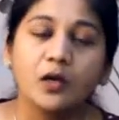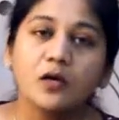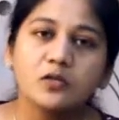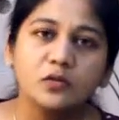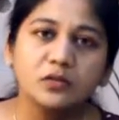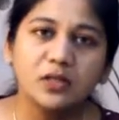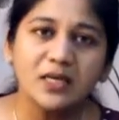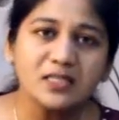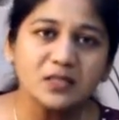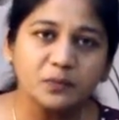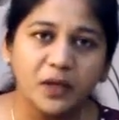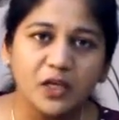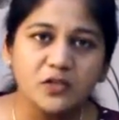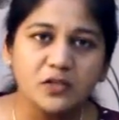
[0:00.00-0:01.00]
So these
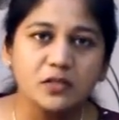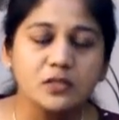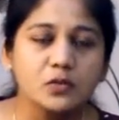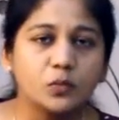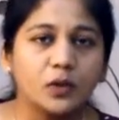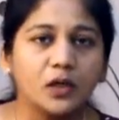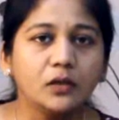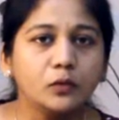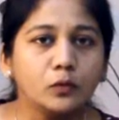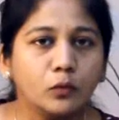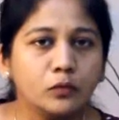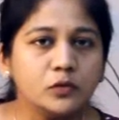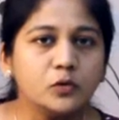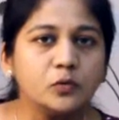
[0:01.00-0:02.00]
patients were
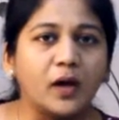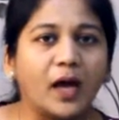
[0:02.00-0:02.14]
known to